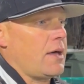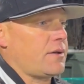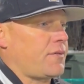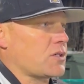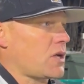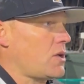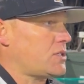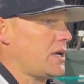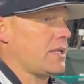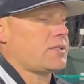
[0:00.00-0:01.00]
their first
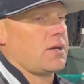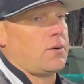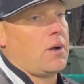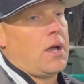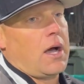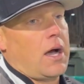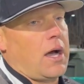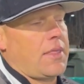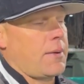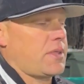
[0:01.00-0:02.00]
college hit, so
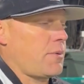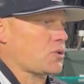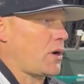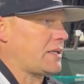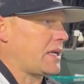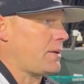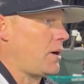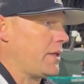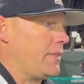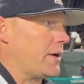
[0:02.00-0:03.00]
that was great to get them
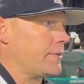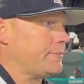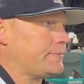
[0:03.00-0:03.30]
all in there.